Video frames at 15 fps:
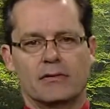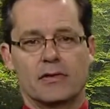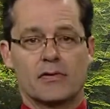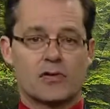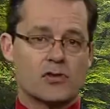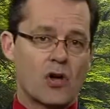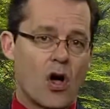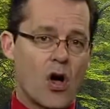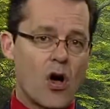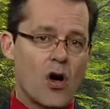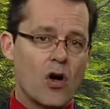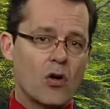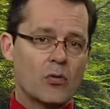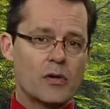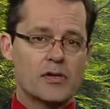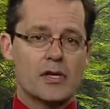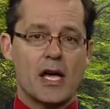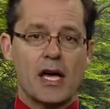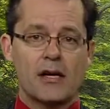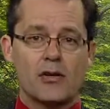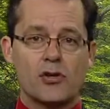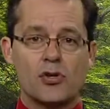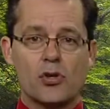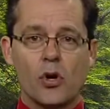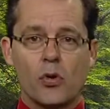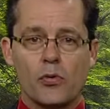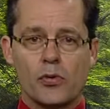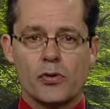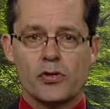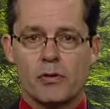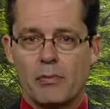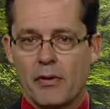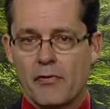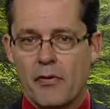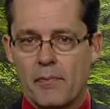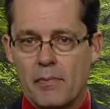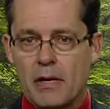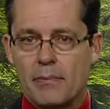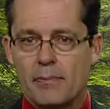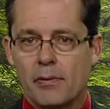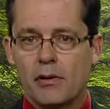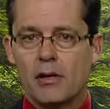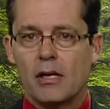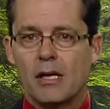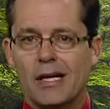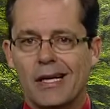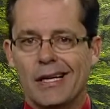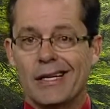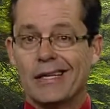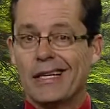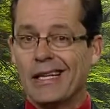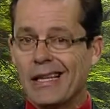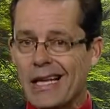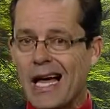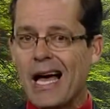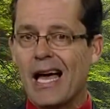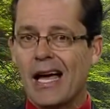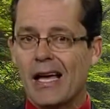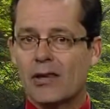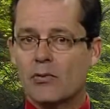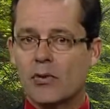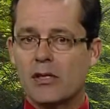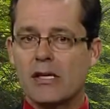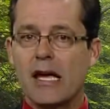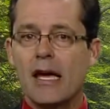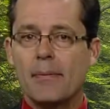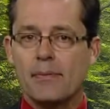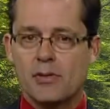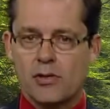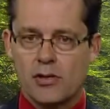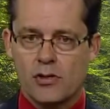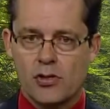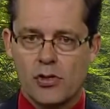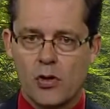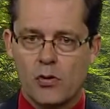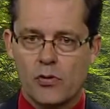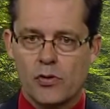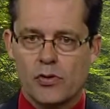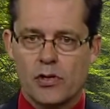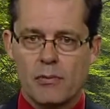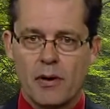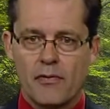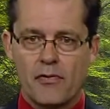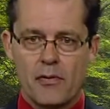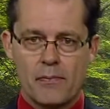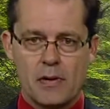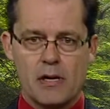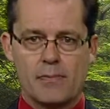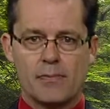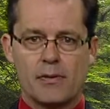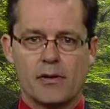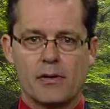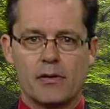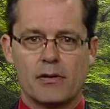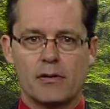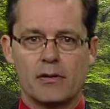If Saul was head and shoulders above the people, Goliath was hips and shoulders above the people.